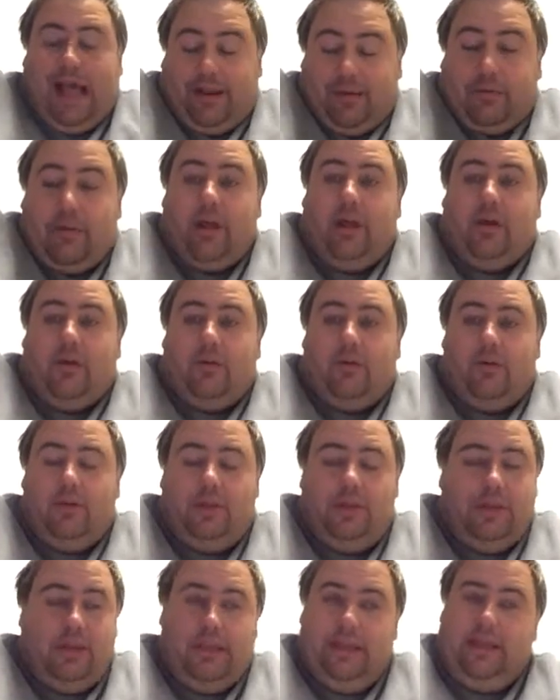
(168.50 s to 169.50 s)
I don't know.
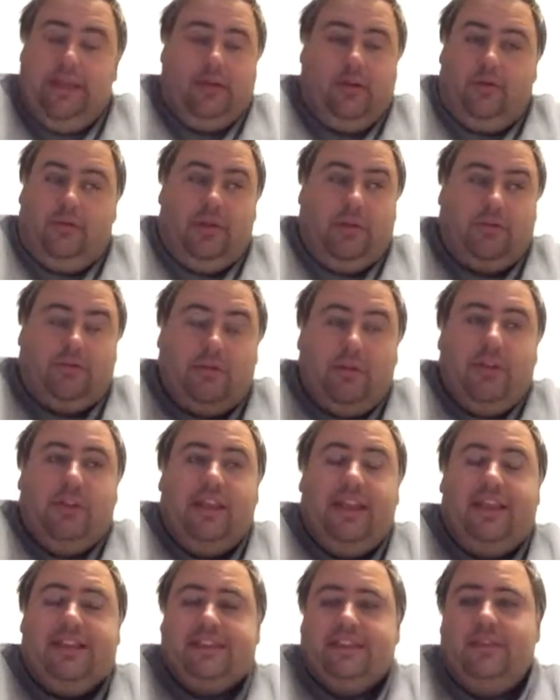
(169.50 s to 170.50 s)
There
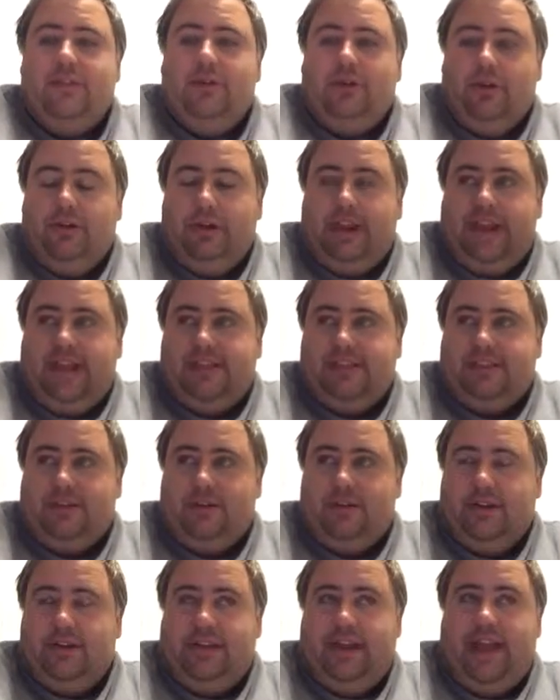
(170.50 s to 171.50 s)
really is no good answer
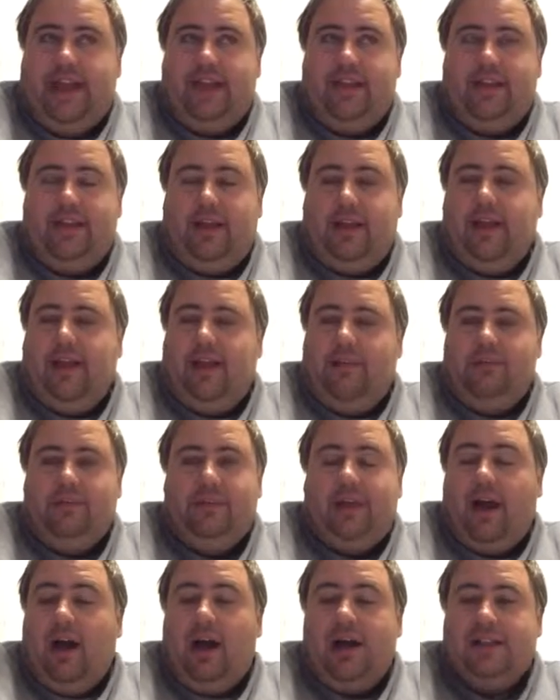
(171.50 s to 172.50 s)
to that.
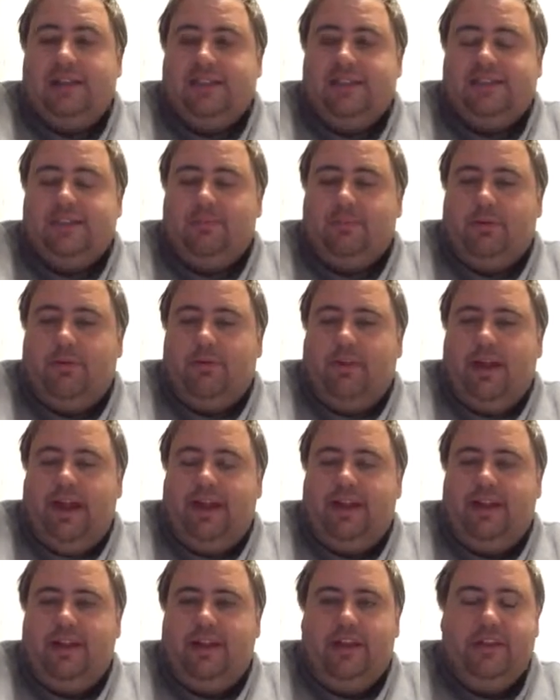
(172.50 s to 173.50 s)
Kant doesn't
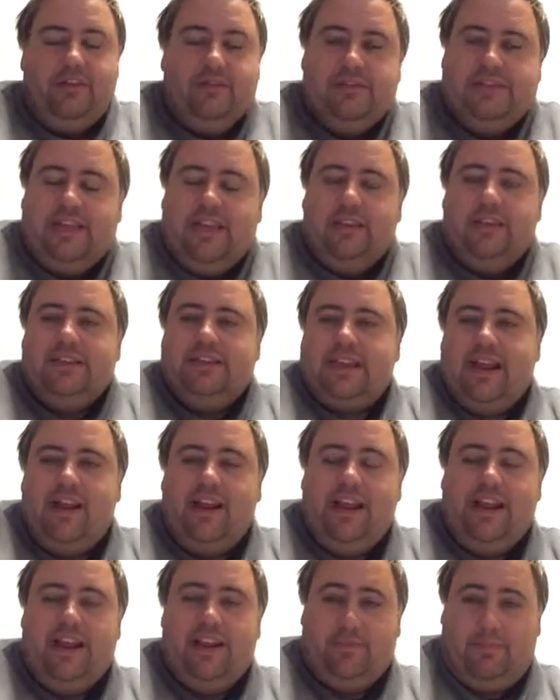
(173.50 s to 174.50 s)
provide it. A
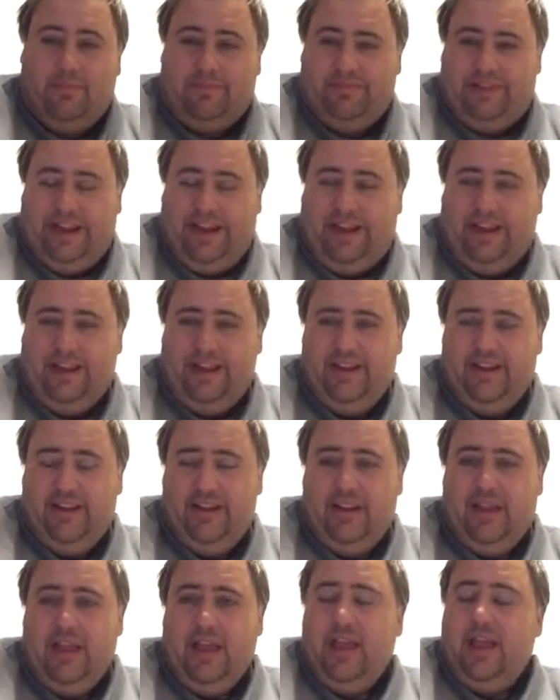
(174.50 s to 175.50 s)
utilitarian could provide it.
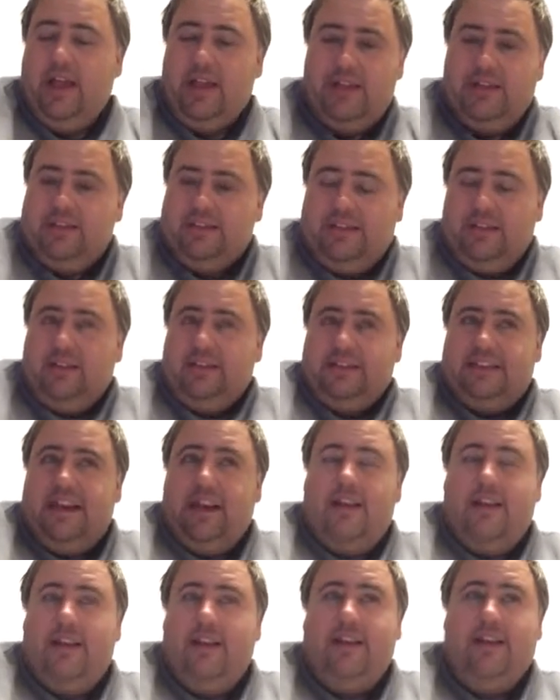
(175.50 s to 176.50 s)
A
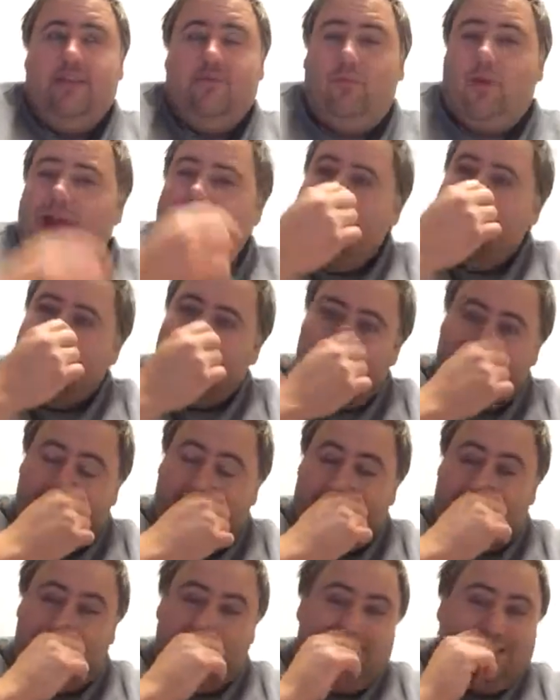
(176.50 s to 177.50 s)
utilitarian could weigh out the
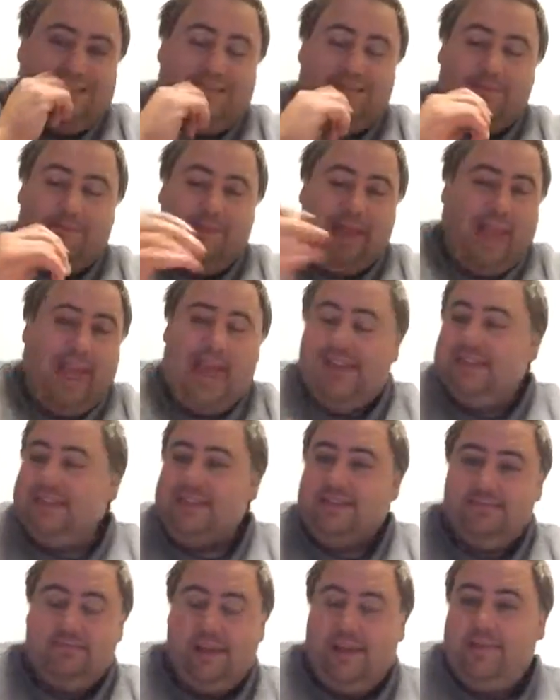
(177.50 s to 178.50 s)
goods and the bads
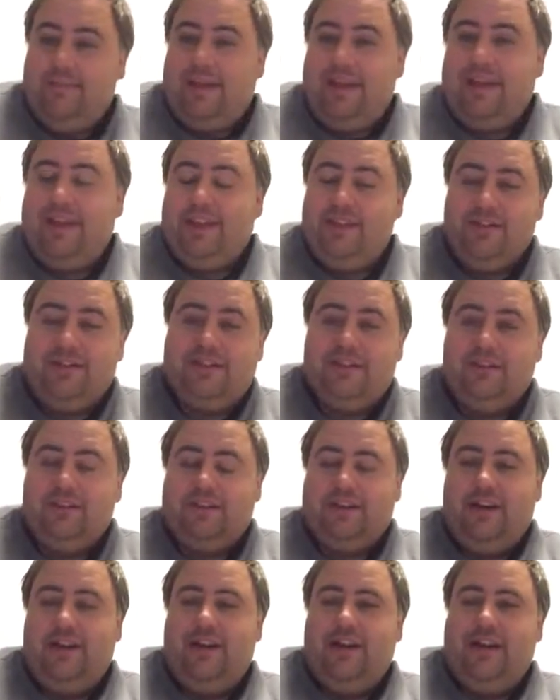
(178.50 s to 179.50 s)
and make a
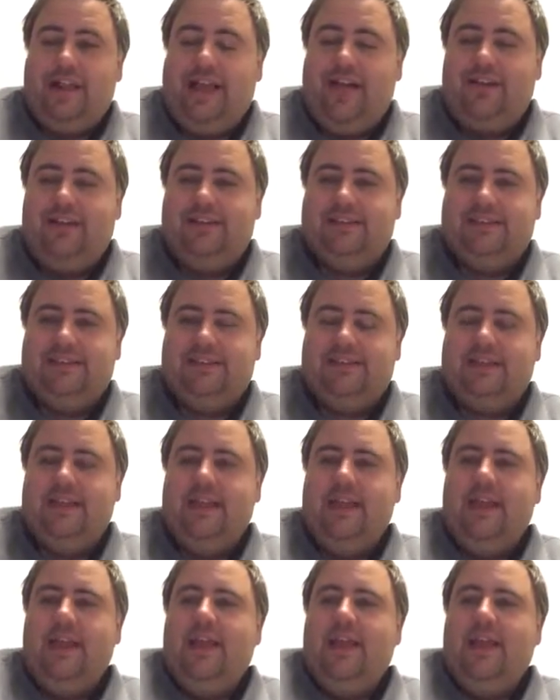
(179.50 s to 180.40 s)
utilitarian analysis.